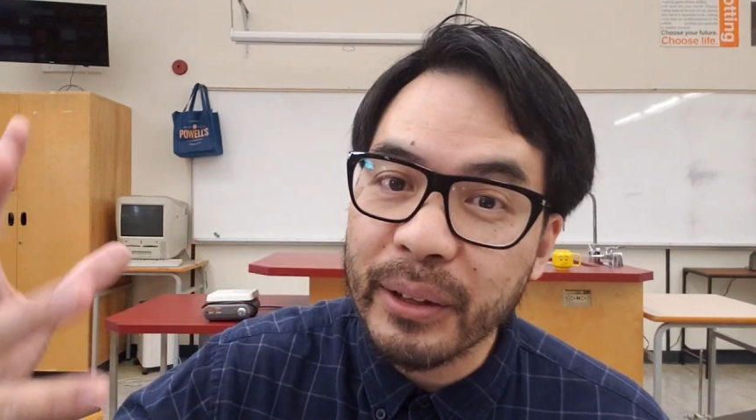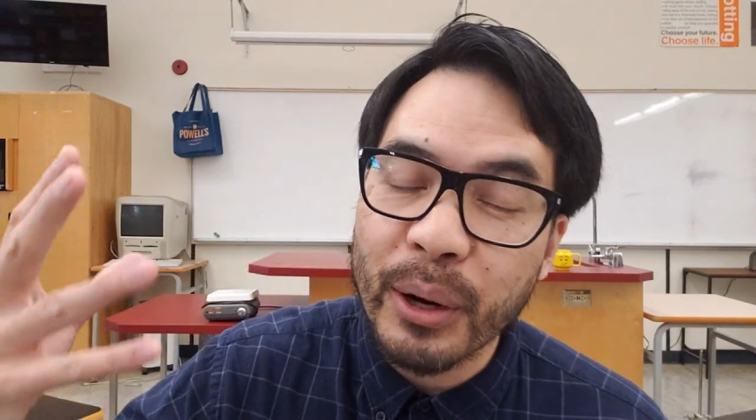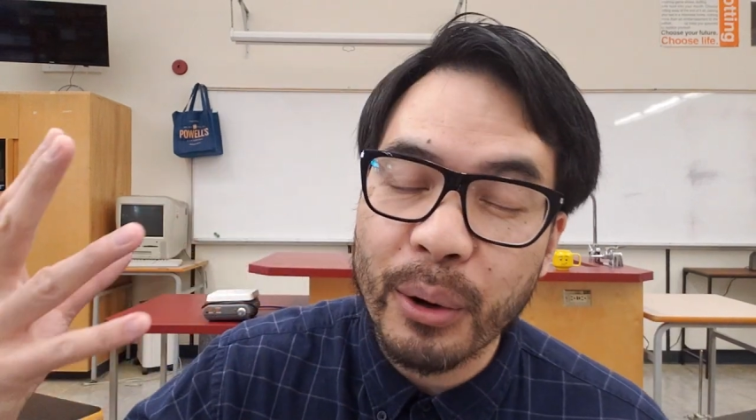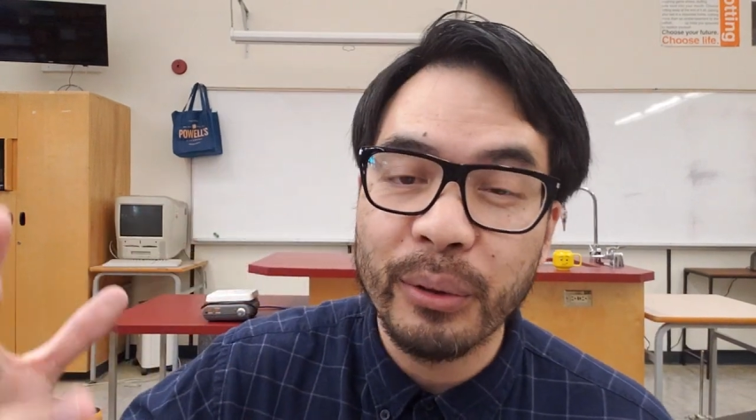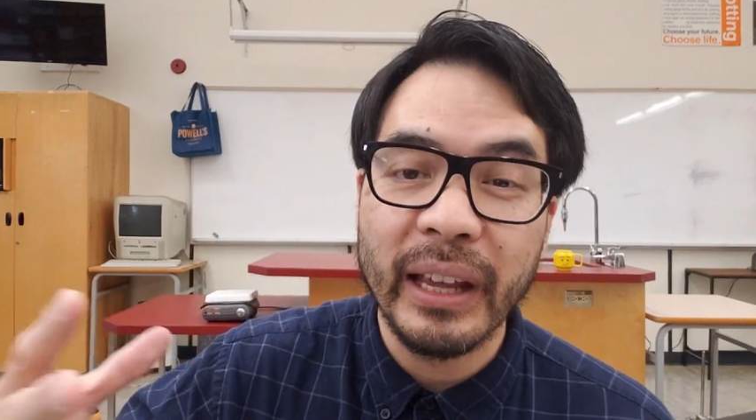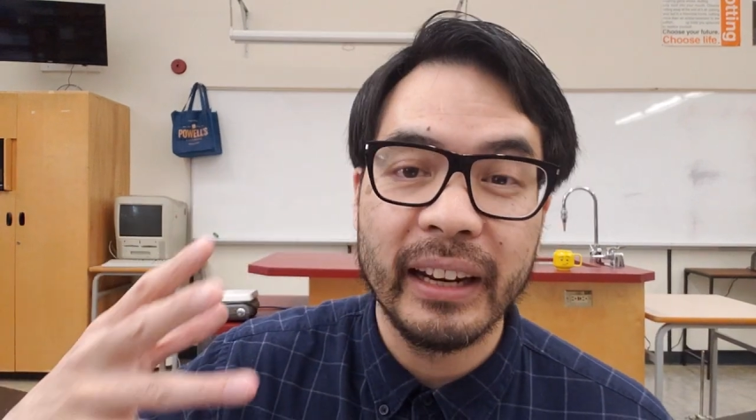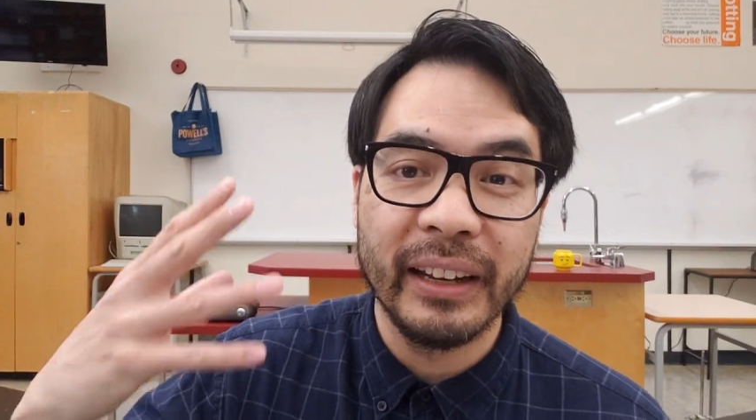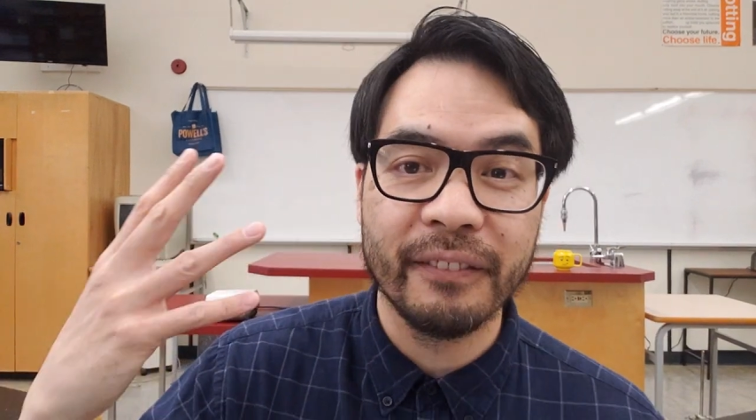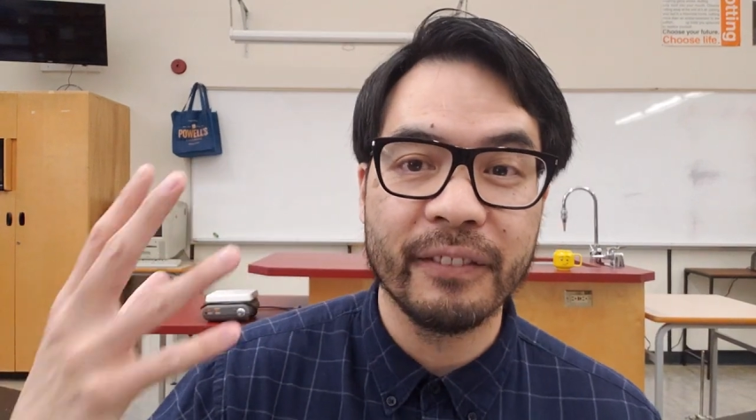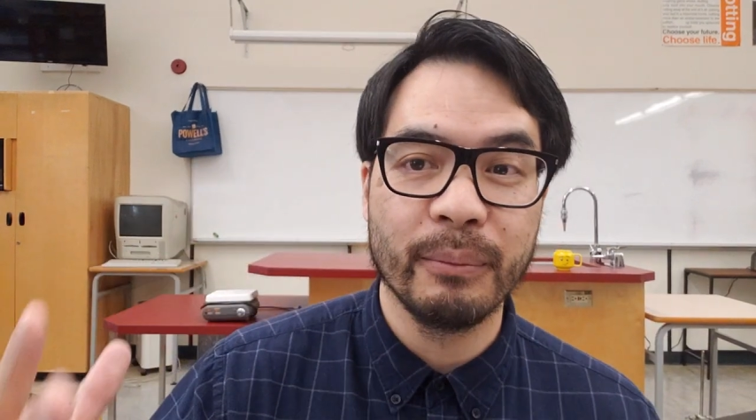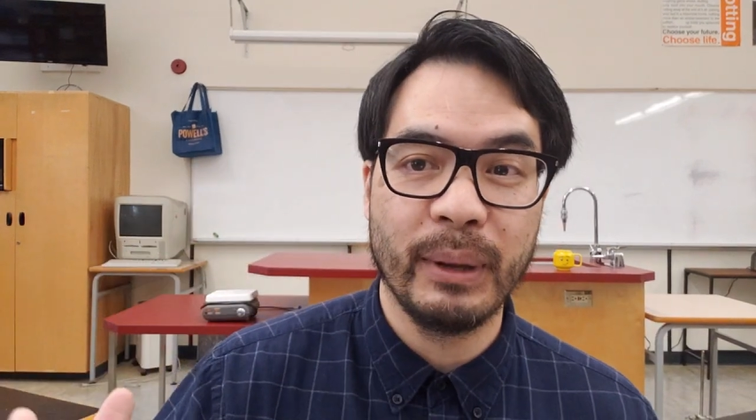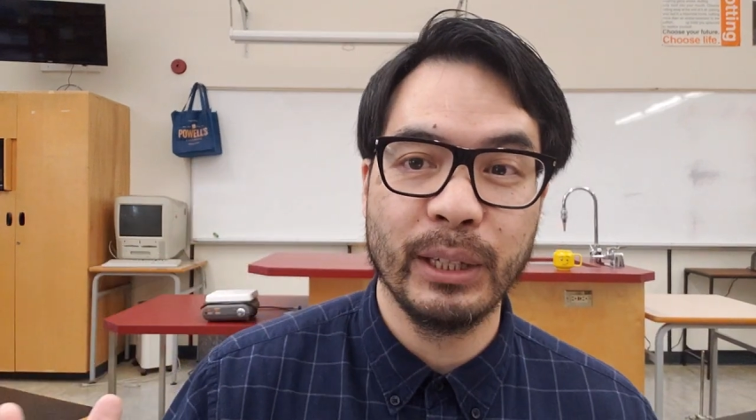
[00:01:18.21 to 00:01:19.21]
know that
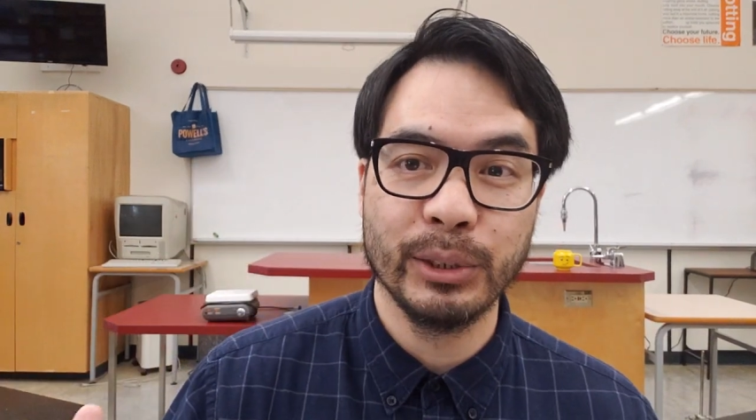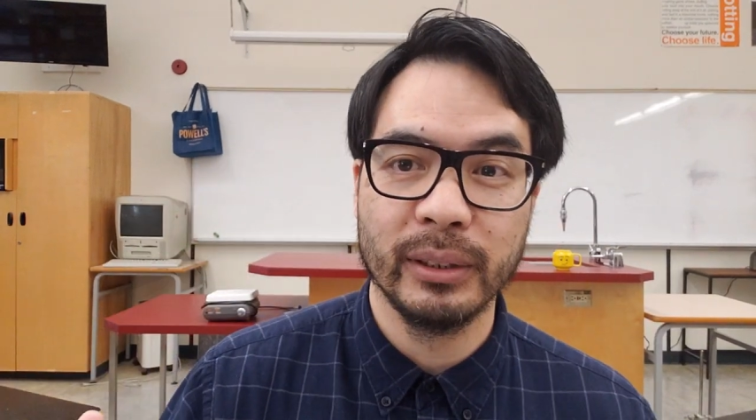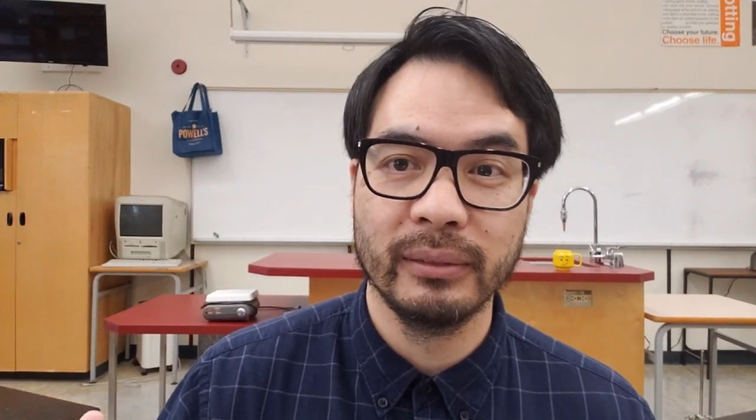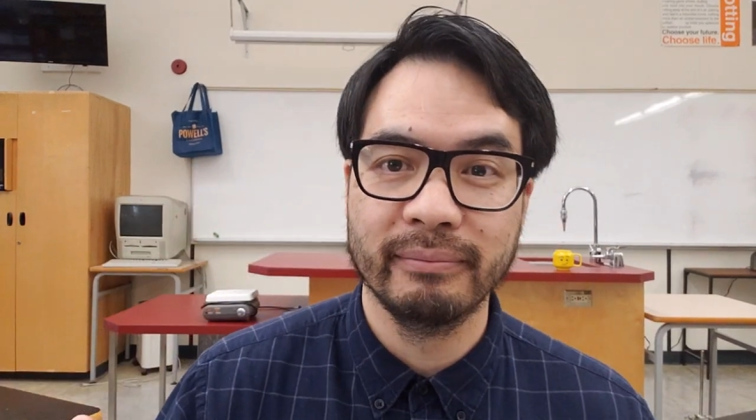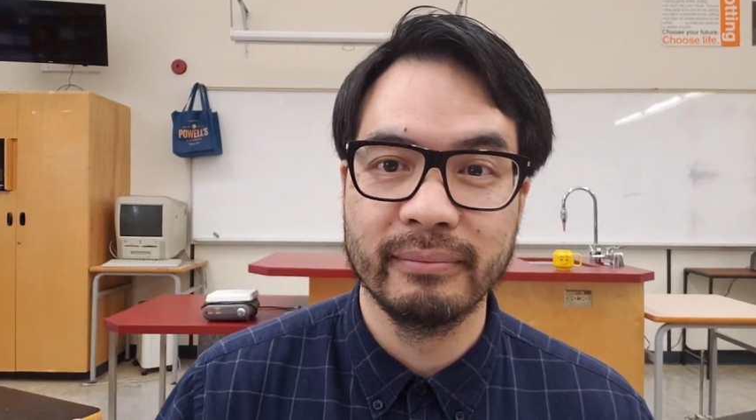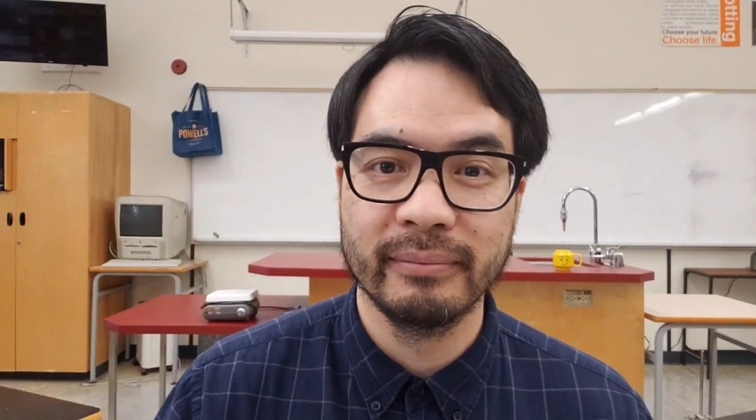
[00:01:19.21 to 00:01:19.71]
information.